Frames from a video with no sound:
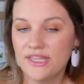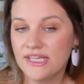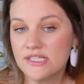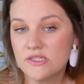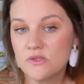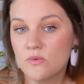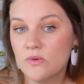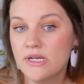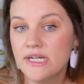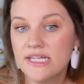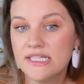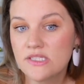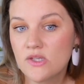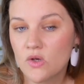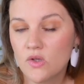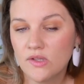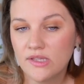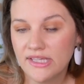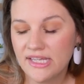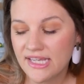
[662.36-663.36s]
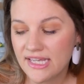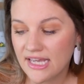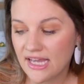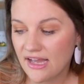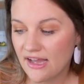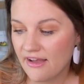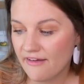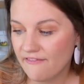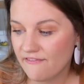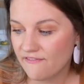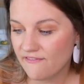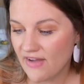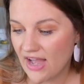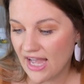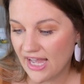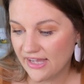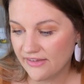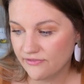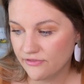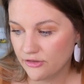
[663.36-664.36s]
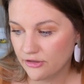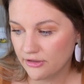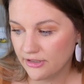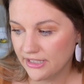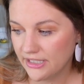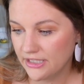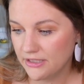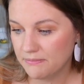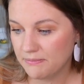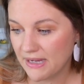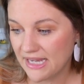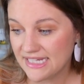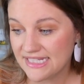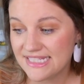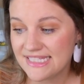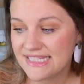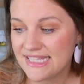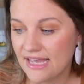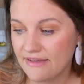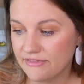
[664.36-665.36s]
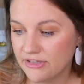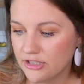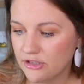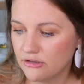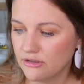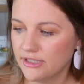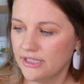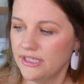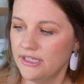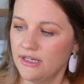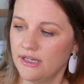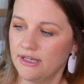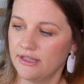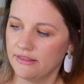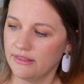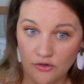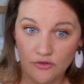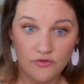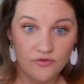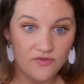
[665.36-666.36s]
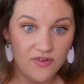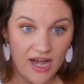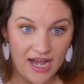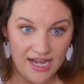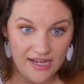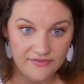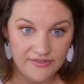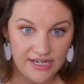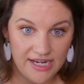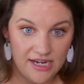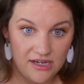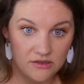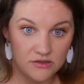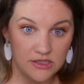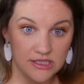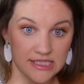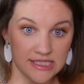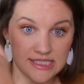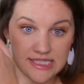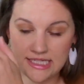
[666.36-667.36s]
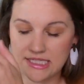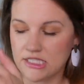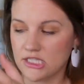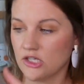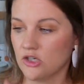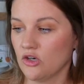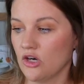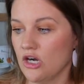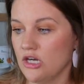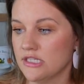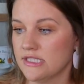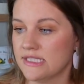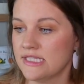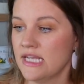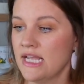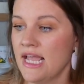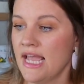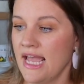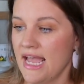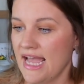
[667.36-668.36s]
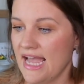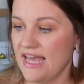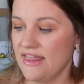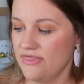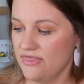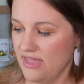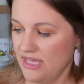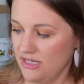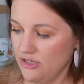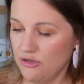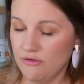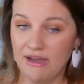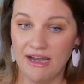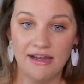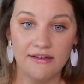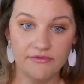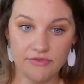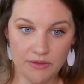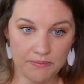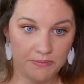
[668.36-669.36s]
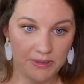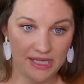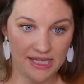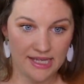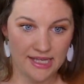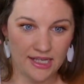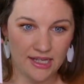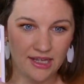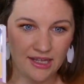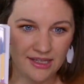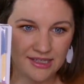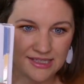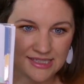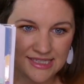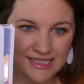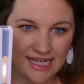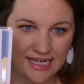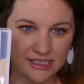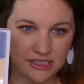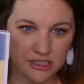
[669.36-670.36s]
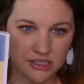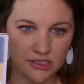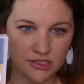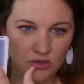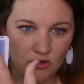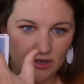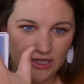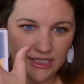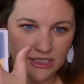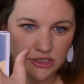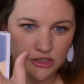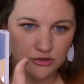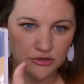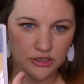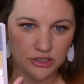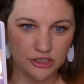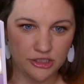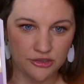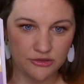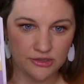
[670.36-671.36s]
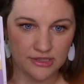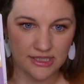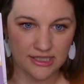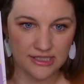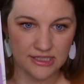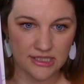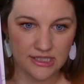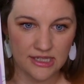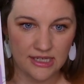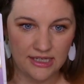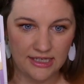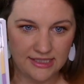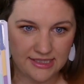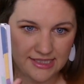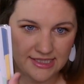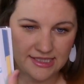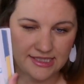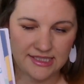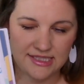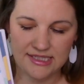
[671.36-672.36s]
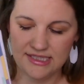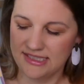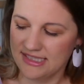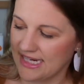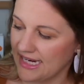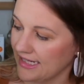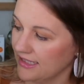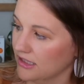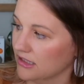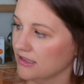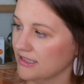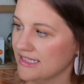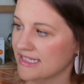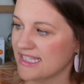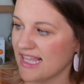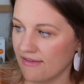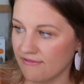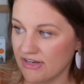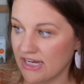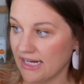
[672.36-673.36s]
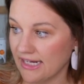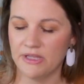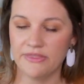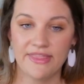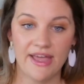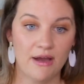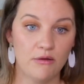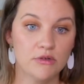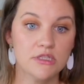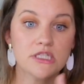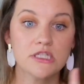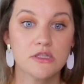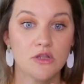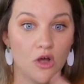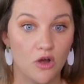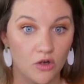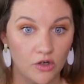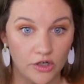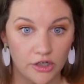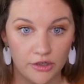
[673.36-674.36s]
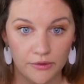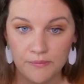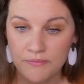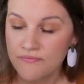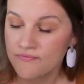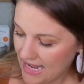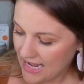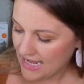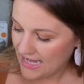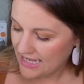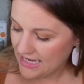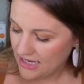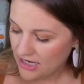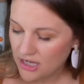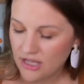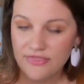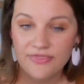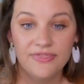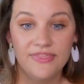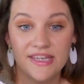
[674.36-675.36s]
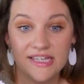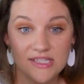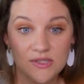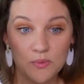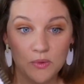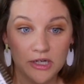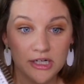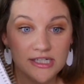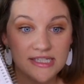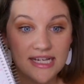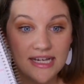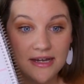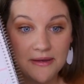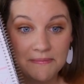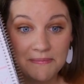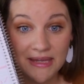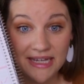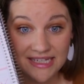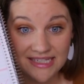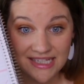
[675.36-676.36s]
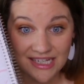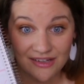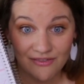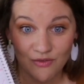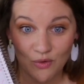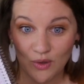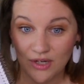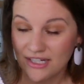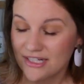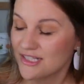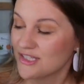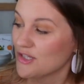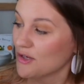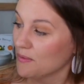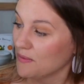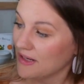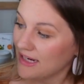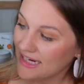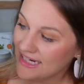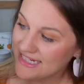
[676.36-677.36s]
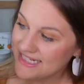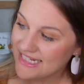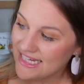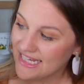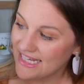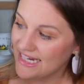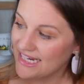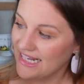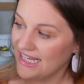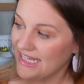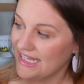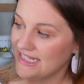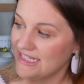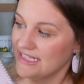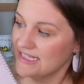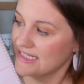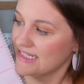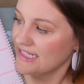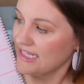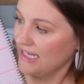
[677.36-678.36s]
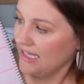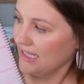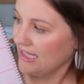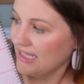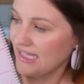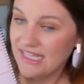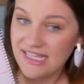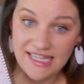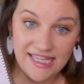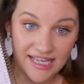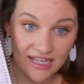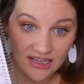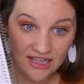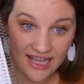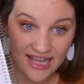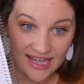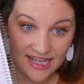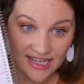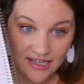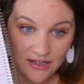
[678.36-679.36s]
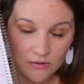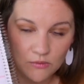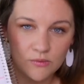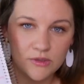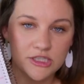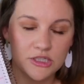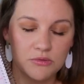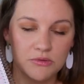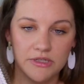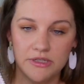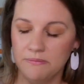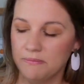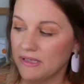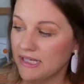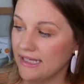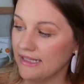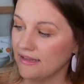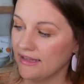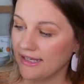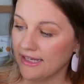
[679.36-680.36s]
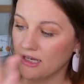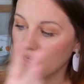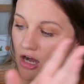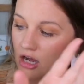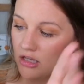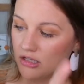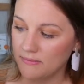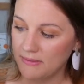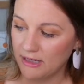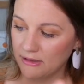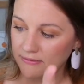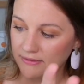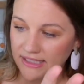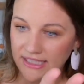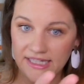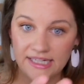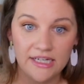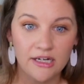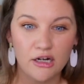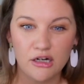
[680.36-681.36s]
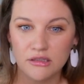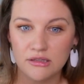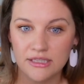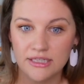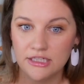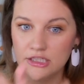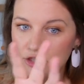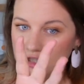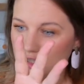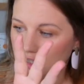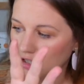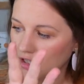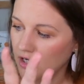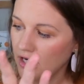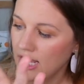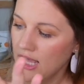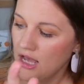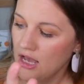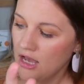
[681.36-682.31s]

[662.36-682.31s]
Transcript: this one is only a 5 grid by 7 grid. So 5 down, 6 across, and then you have the big section. So I guess you could use this. It's technically 7, but that one's longer. And this worked amazing for it. So what I did is ELA, which would be like all about reading or literature,